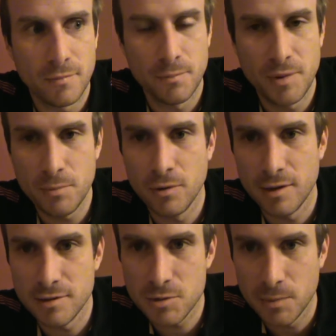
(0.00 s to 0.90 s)
people
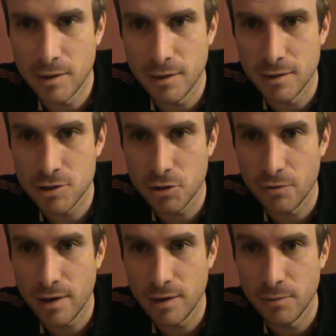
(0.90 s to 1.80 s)
learn to speak English
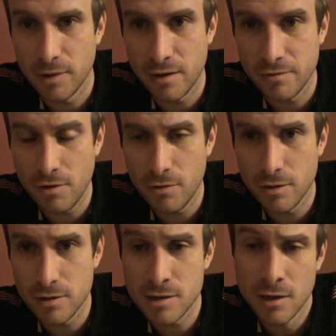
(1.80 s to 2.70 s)
correctly when they're
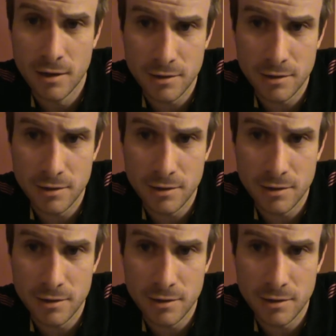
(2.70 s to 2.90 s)
foreigners.